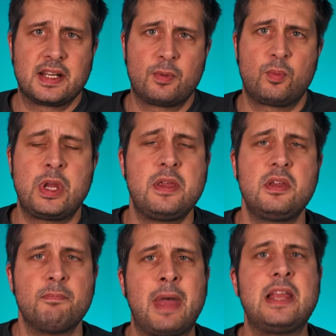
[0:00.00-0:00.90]

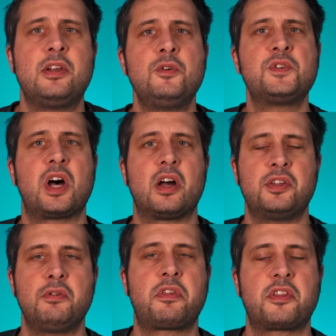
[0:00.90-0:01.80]
We may lose our
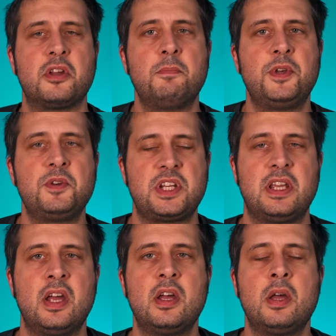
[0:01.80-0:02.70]
youth and beauty,